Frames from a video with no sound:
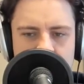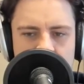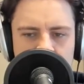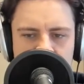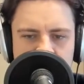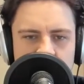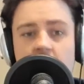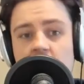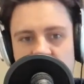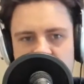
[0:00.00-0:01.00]
I was like,
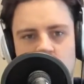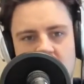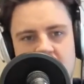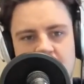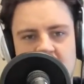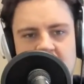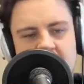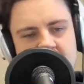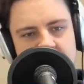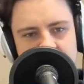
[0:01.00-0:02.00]
oh yeah, it's Joaquin
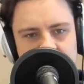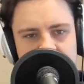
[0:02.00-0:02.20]
Phoenix.